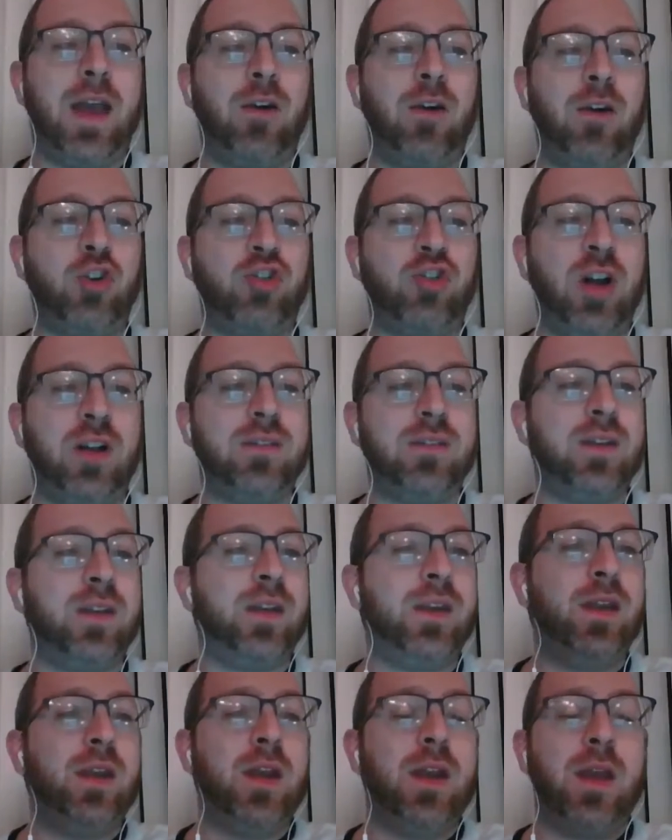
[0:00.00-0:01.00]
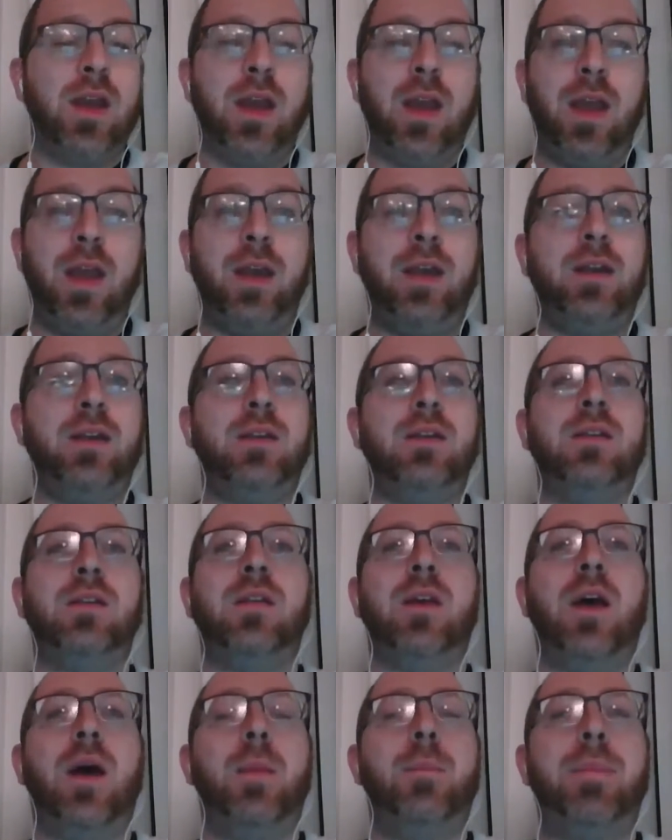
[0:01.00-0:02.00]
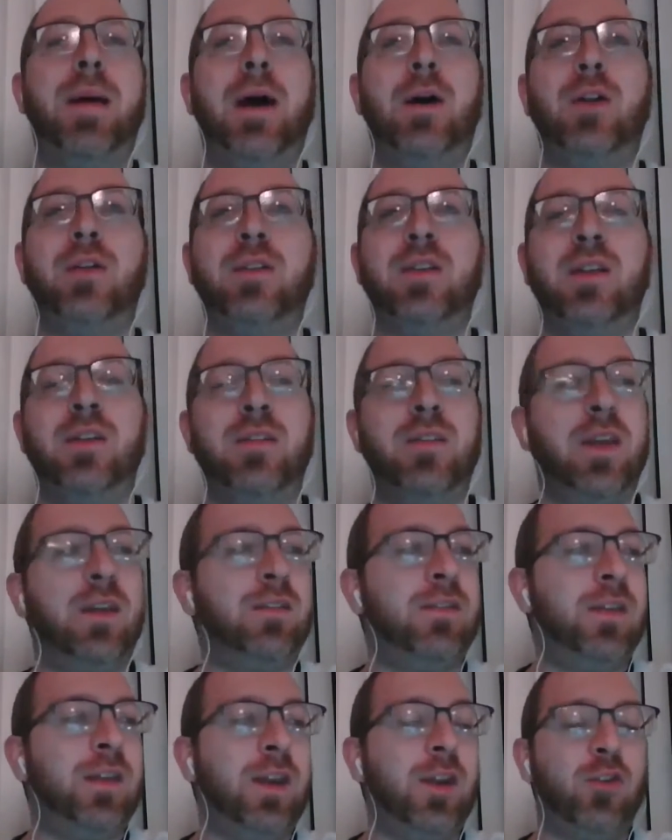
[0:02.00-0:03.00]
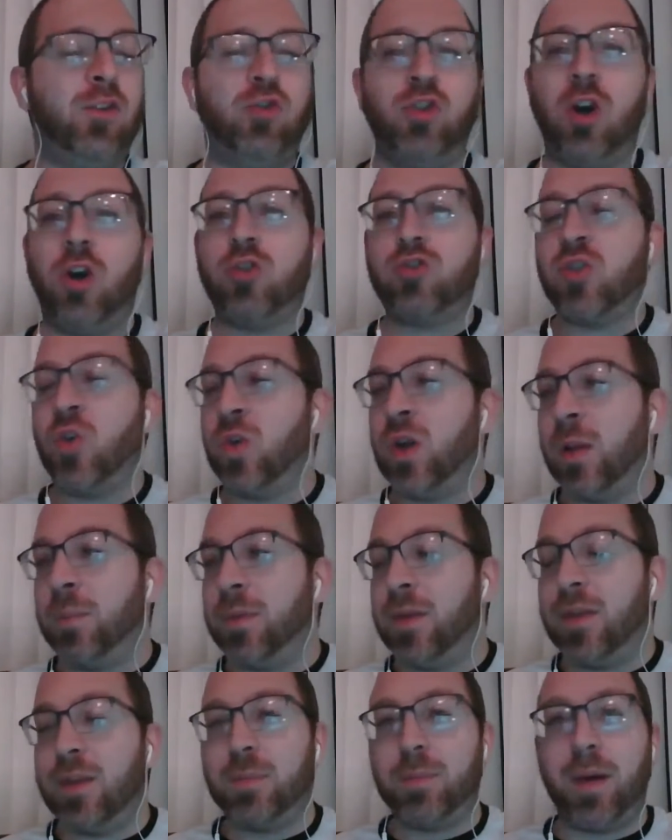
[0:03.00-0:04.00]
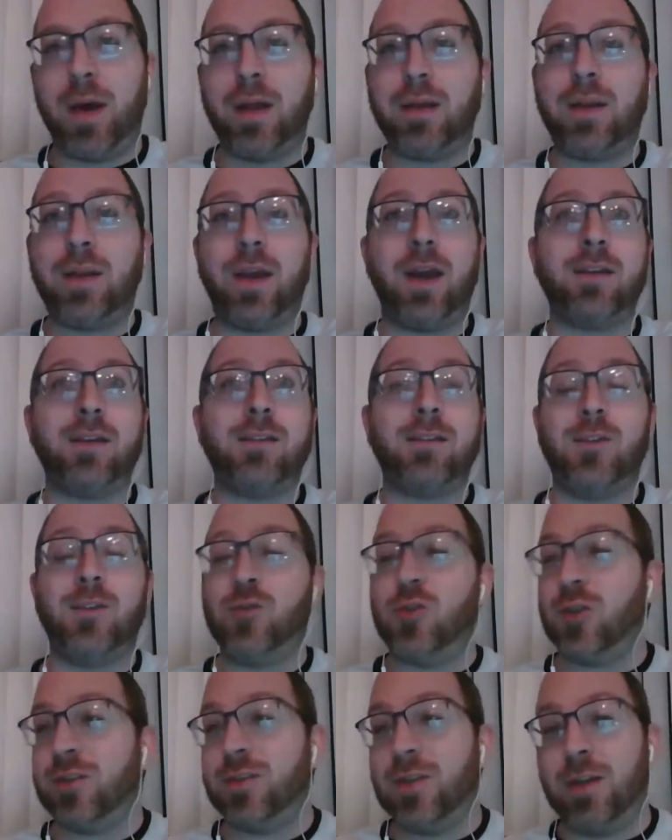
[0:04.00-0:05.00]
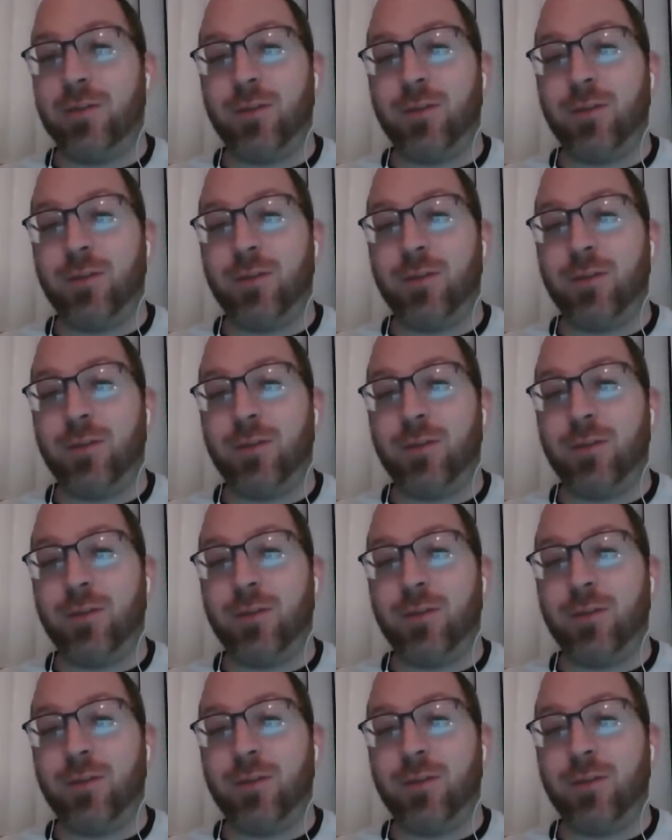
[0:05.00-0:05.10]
Eric Shelton is about as consistent as Joe showing up to these podcasts. You just